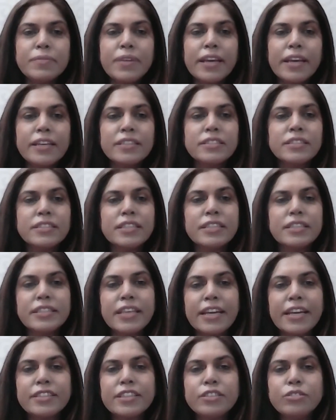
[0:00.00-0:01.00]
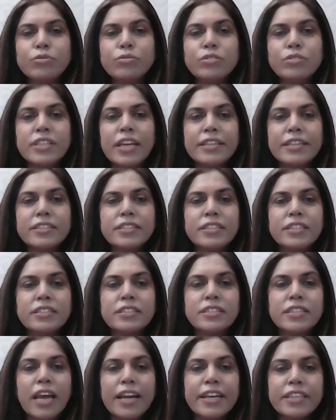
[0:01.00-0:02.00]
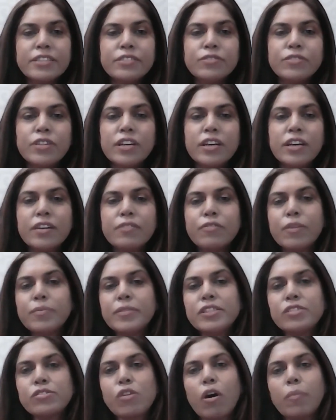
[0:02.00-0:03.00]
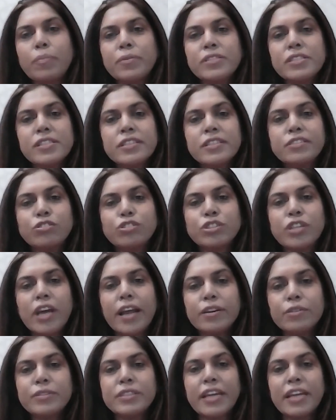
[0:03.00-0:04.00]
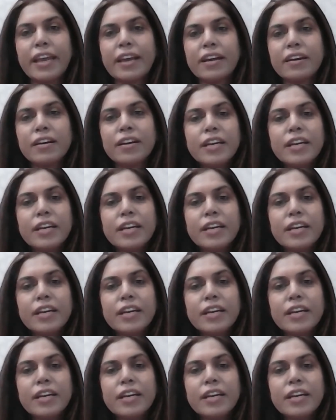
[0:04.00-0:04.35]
tech is intended to set it aside from its opposite, shallow tech.